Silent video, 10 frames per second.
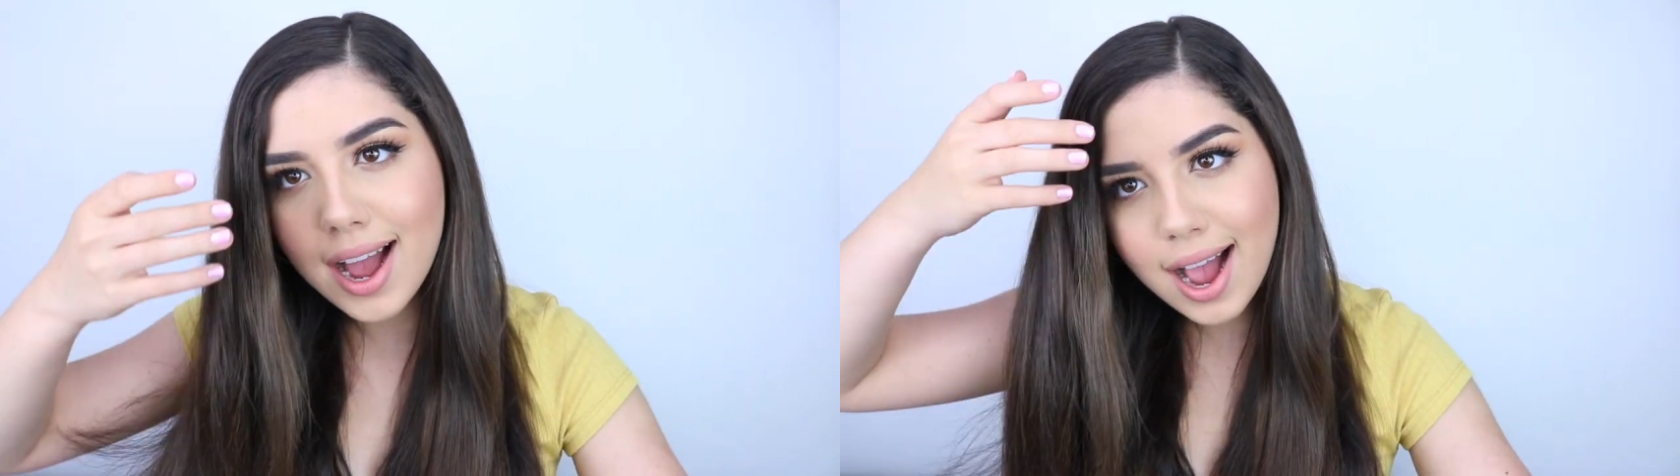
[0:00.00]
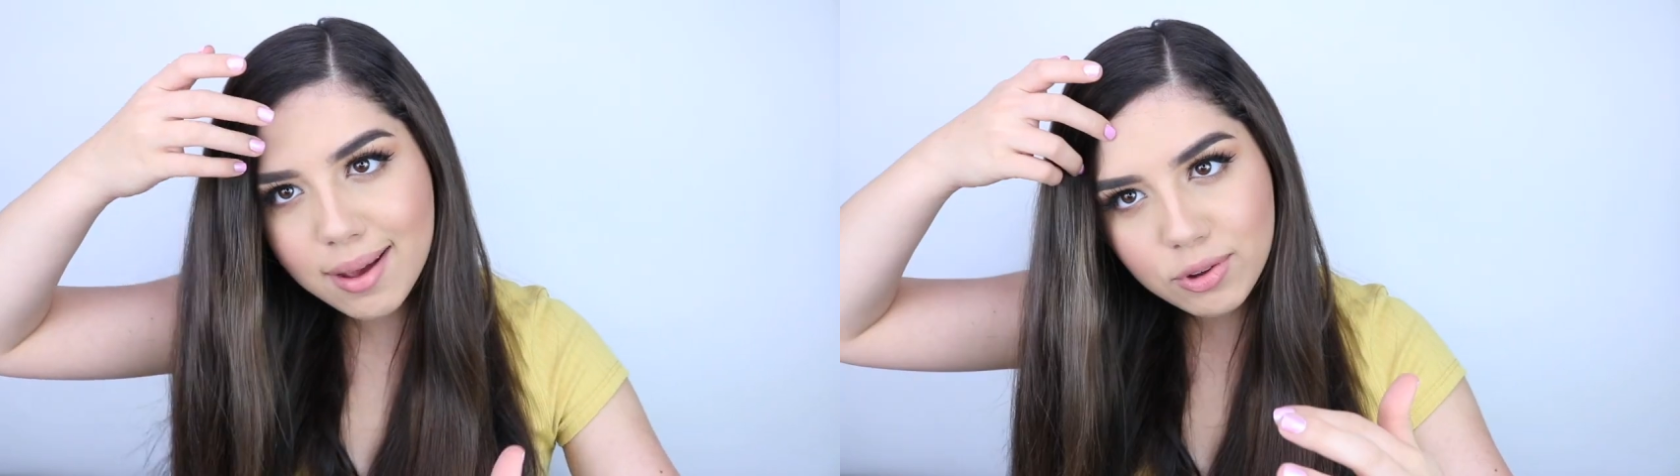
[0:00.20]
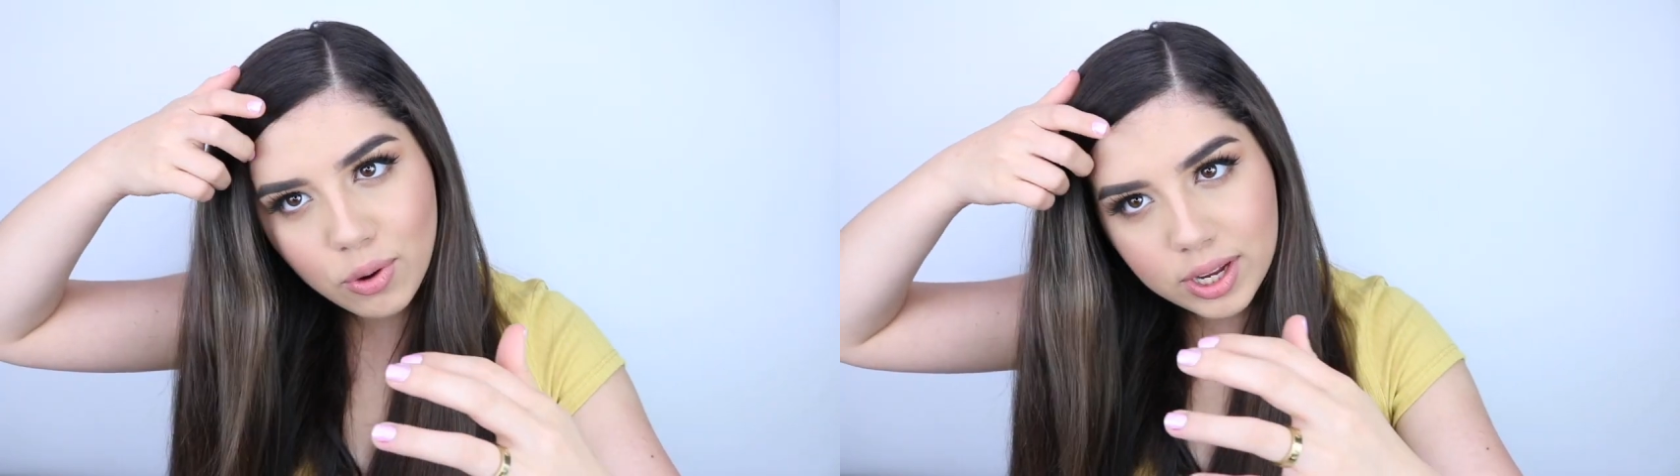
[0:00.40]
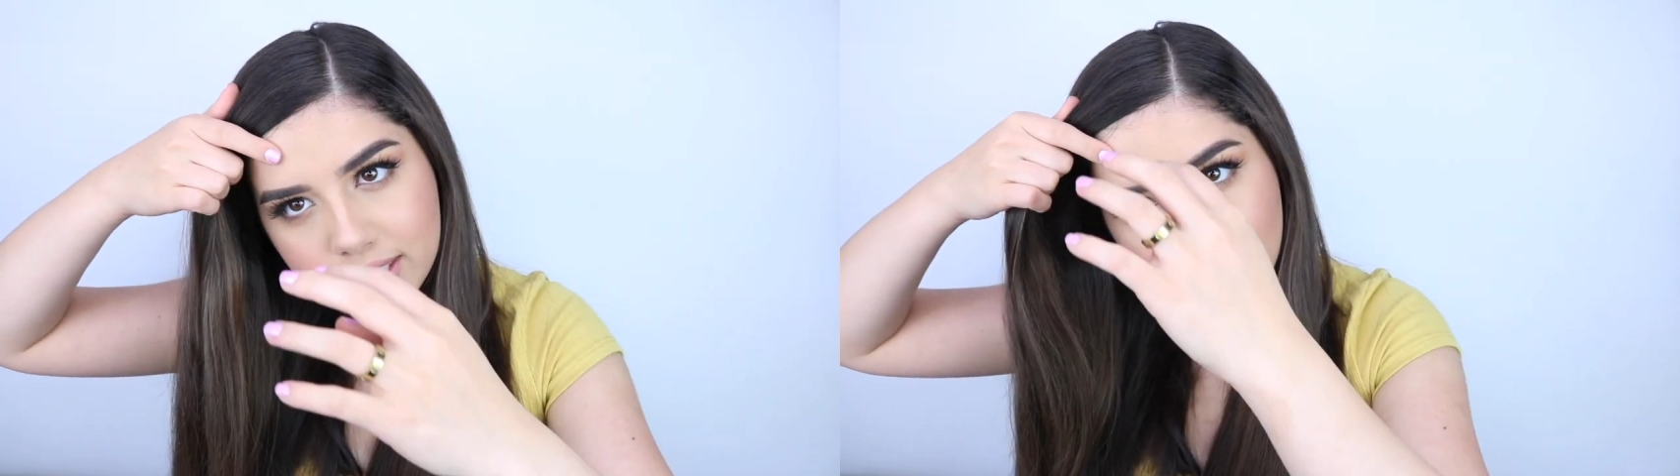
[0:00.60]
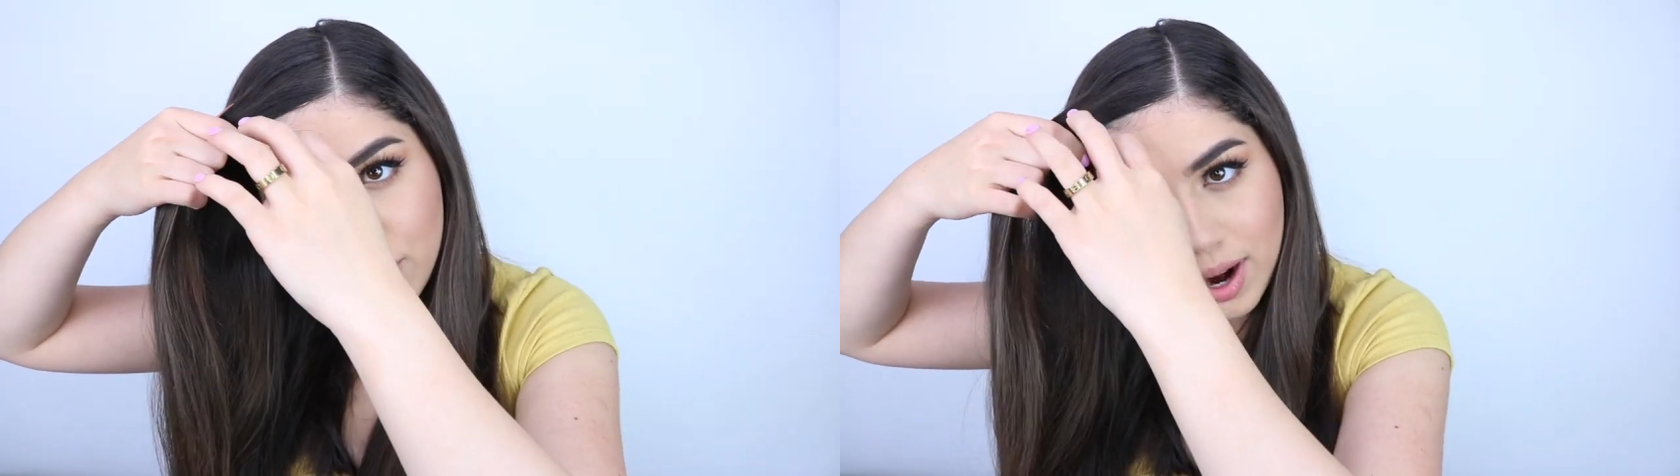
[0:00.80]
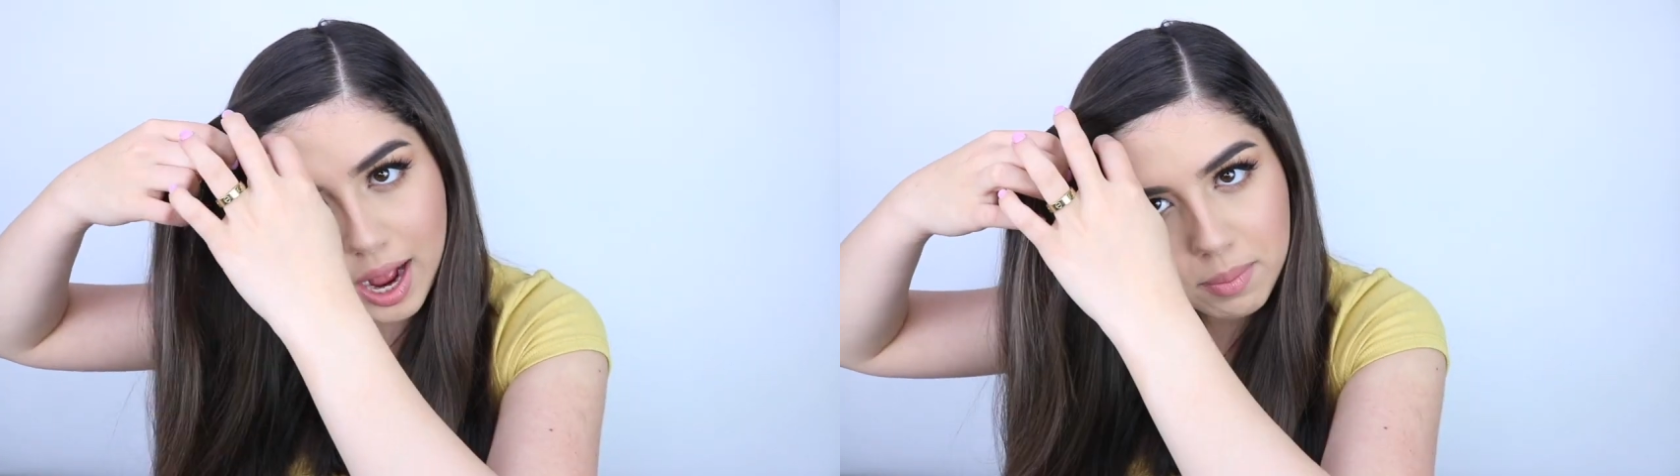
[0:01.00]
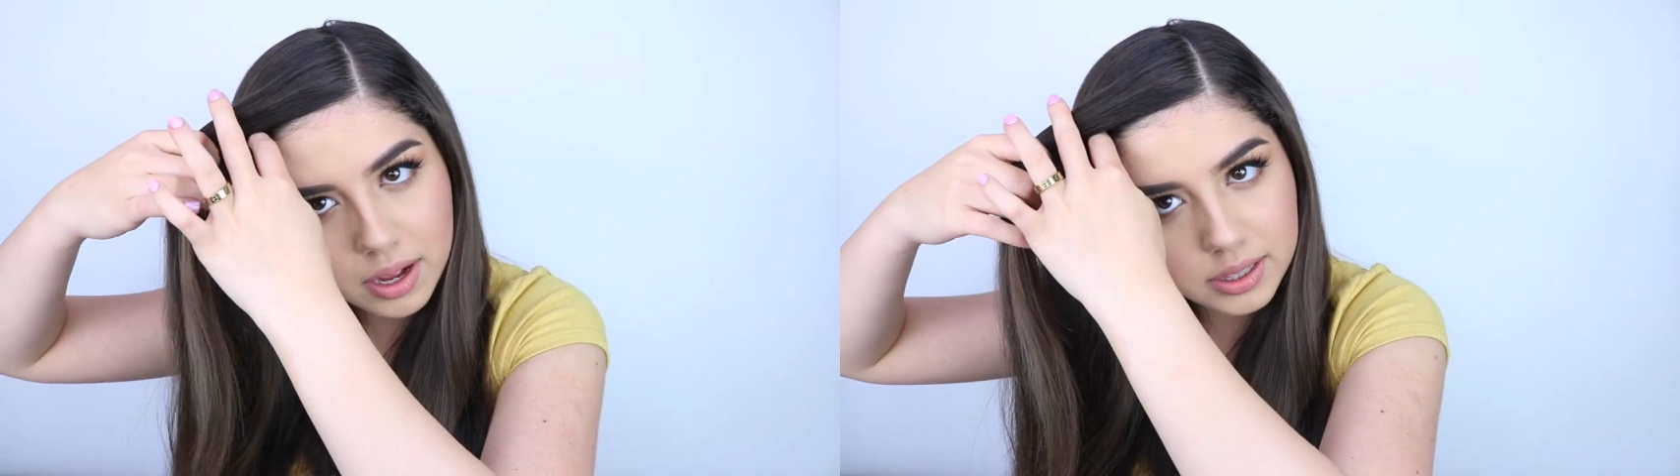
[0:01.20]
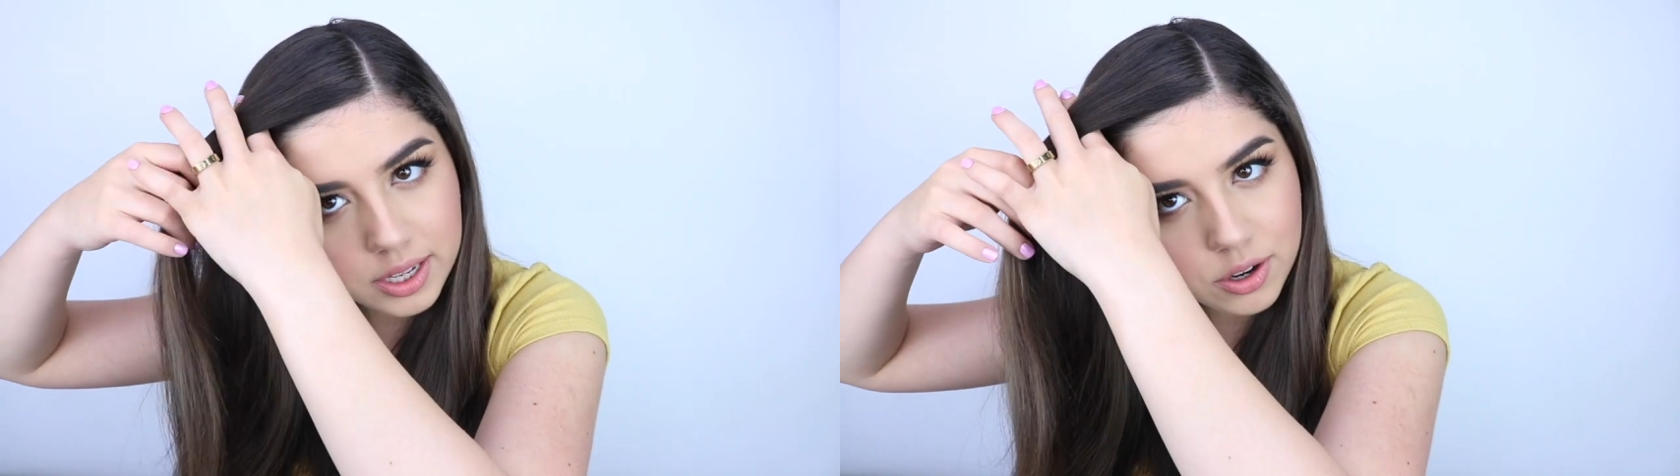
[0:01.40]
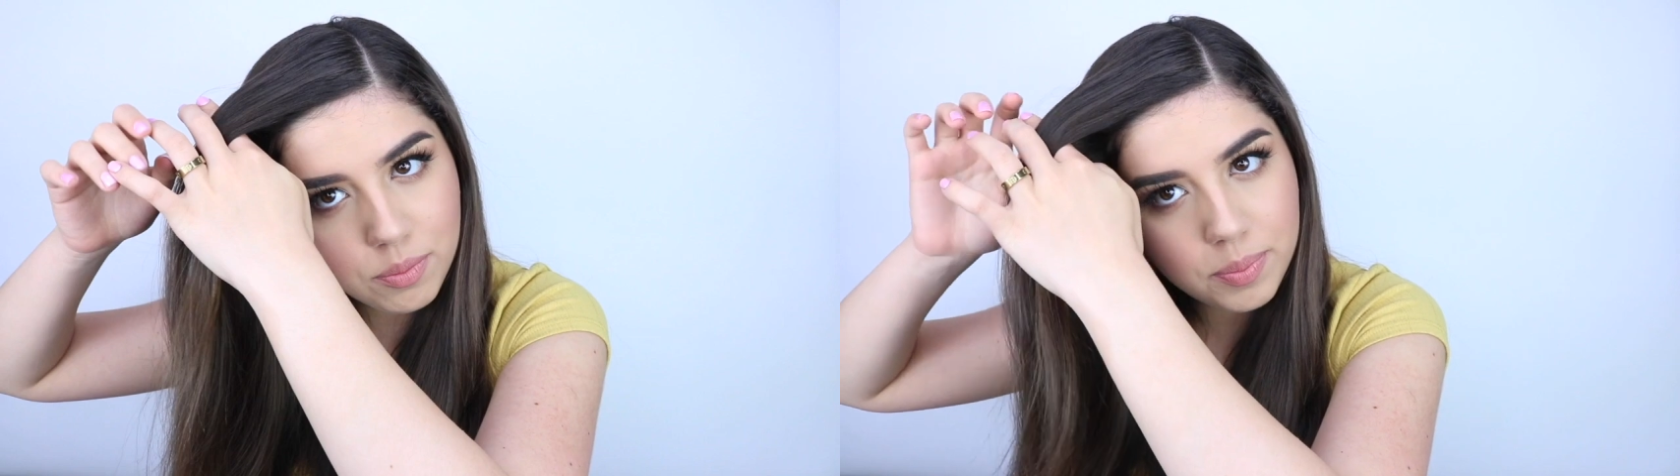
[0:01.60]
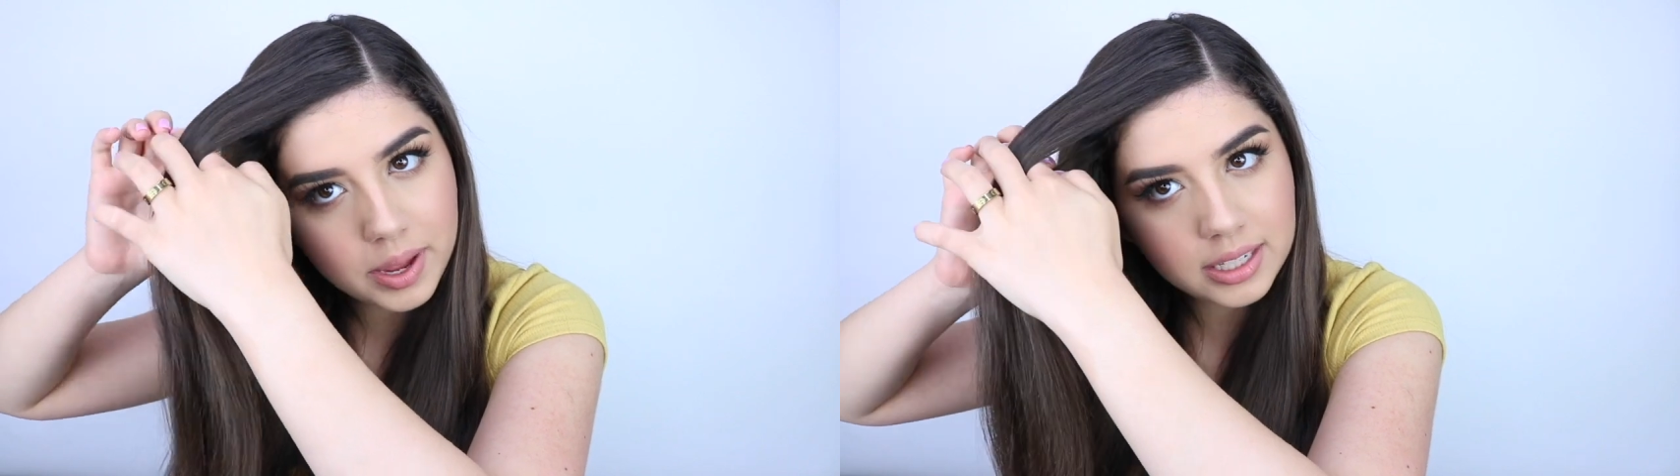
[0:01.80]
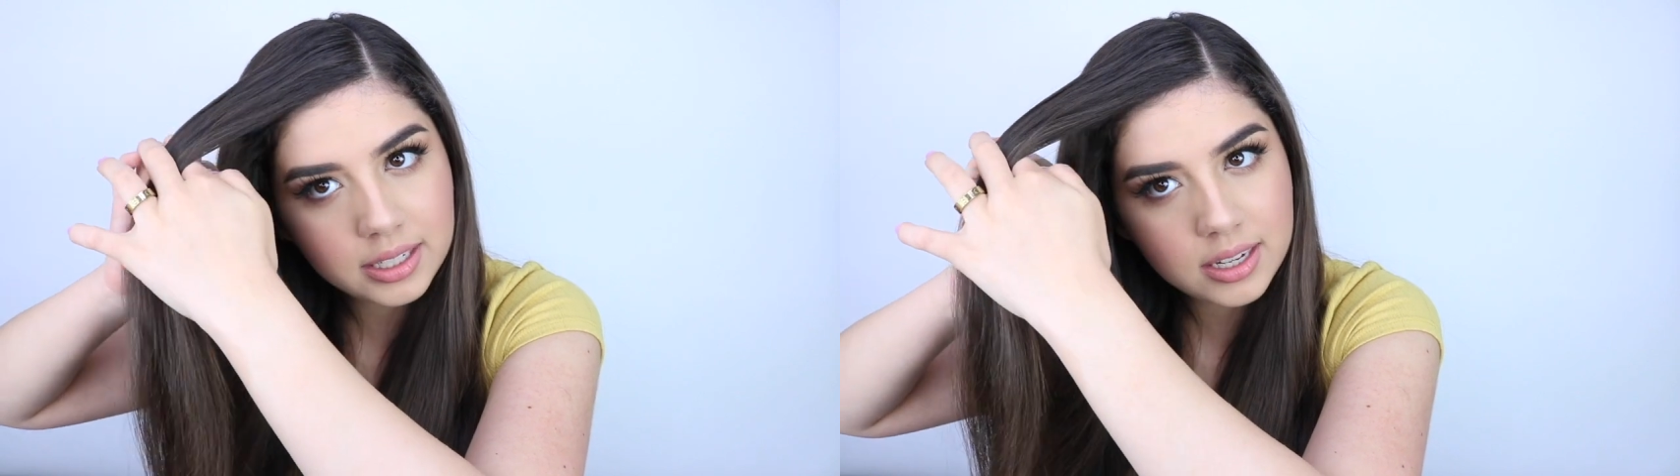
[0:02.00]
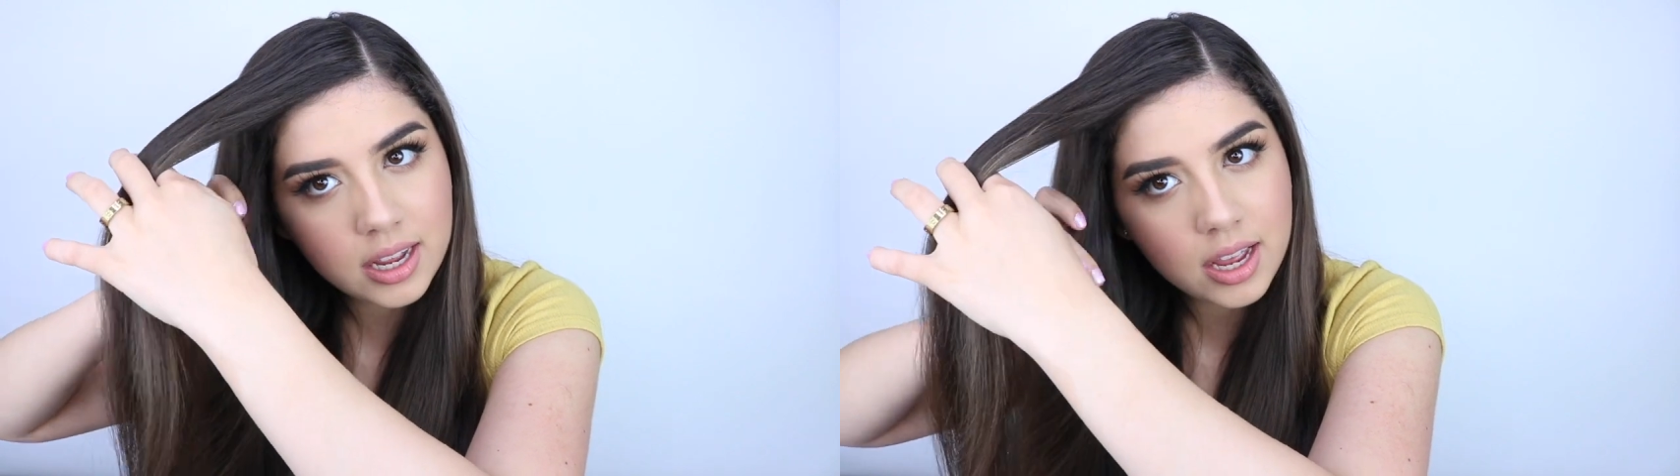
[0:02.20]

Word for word: I'm going to grab a little bit